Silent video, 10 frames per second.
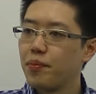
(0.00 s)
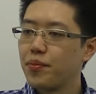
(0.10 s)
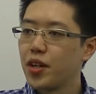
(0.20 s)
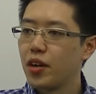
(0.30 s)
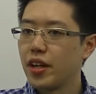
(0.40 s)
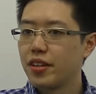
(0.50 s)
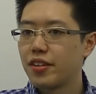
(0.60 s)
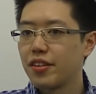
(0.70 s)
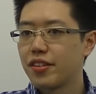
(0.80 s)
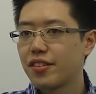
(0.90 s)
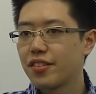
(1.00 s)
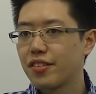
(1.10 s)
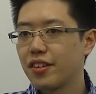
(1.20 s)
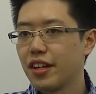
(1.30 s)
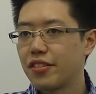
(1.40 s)

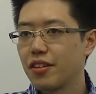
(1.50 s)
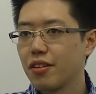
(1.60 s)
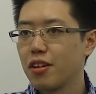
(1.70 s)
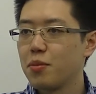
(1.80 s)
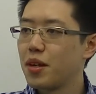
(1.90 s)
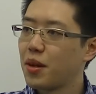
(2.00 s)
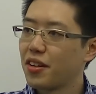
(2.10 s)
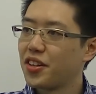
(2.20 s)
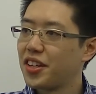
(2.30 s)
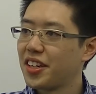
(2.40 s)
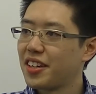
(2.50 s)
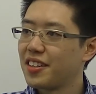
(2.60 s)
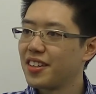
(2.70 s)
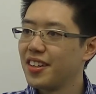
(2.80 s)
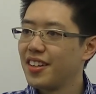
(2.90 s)
It's a little bit about
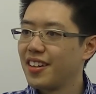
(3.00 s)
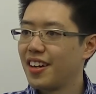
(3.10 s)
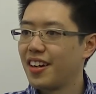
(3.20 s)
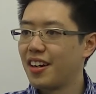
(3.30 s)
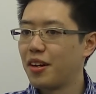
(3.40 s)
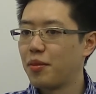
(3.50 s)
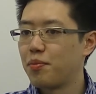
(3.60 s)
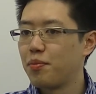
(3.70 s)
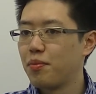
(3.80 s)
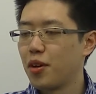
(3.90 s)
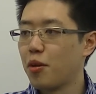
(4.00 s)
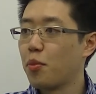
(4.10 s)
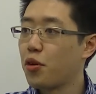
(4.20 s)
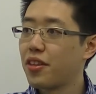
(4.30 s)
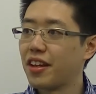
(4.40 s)
learning on
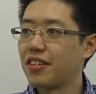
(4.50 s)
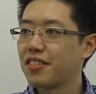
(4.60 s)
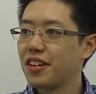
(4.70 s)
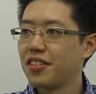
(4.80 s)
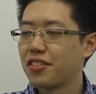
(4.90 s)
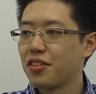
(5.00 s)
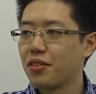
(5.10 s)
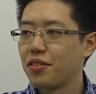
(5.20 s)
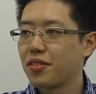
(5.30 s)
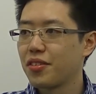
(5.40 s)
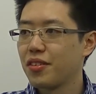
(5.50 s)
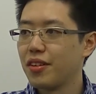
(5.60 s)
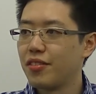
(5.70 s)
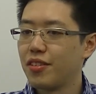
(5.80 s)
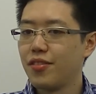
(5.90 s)
both ends, right? So
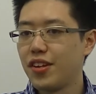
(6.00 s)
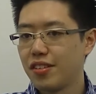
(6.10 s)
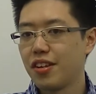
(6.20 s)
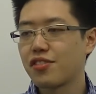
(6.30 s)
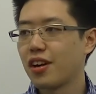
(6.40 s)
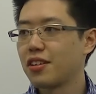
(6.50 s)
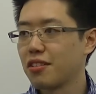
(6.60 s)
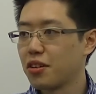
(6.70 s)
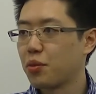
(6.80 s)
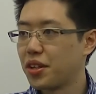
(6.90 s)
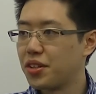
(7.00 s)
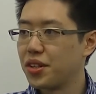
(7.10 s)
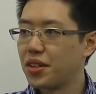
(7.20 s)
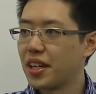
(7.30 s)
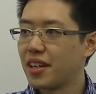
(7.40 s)
the VC is trying to learn what you're
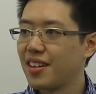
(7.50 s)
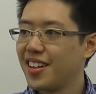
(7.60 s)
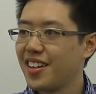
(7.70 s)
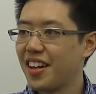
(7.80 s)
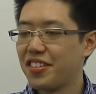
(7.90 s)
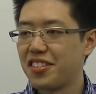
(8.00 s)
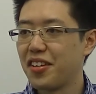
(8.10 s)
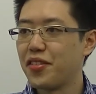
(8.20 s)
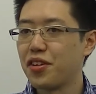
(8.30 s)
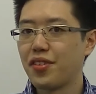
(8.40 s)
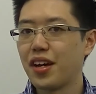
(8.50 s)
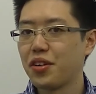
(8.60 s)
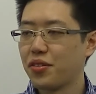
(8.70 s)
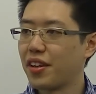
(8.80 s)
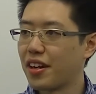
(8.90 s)
doing and see if there's
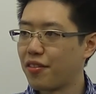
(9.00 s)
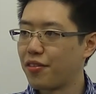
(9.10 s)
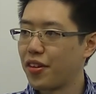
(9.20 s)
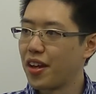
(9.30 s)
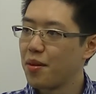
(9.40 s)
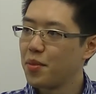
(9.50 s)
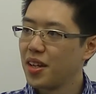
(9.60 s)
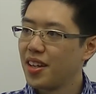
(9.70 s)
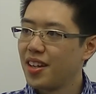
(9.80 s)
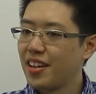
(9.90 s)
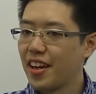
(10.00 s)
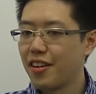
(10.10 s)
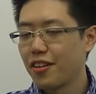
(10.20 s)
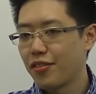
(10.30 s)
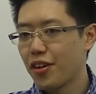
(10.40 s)
value there for them.
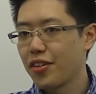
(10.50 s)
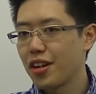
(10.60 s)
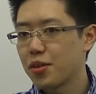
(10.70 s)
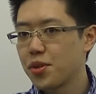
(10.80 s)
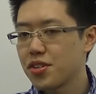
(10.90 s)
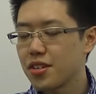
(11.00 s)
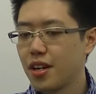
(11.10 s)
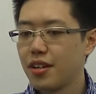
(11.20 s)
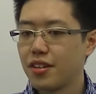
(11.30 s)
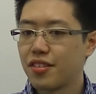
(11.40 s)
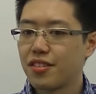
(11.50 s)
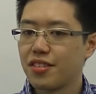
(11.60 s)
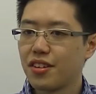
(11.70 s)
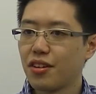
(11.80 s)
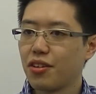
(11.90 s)
And on the entrepreneur side,
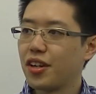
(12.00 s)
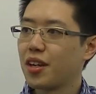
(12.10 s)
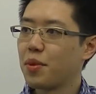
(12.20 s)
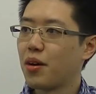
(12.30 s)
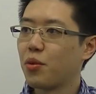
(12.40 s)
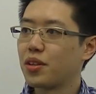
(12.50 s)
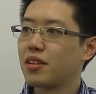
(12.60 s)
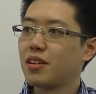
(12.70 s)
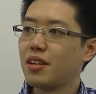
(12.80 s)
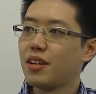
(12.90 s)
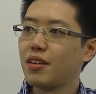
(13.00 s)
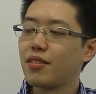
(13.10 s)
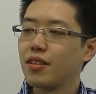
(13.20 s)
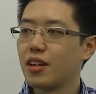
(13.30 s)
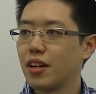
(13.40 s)
it's learning about what the
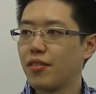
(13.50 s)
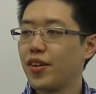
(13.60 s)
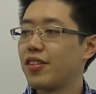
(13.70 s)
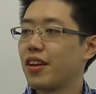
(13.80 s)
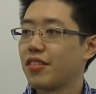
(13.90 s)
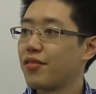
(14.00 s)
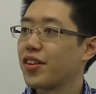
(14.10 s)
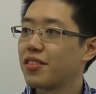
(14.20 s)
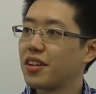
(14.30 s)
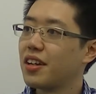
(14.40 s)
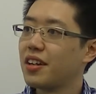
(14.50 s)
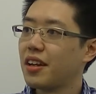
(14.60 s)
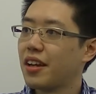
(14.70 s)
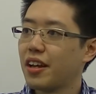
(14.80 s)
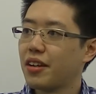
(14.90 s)
VC has invested in
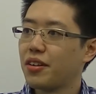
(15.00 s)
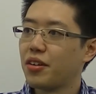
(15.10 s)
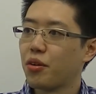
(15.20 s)
and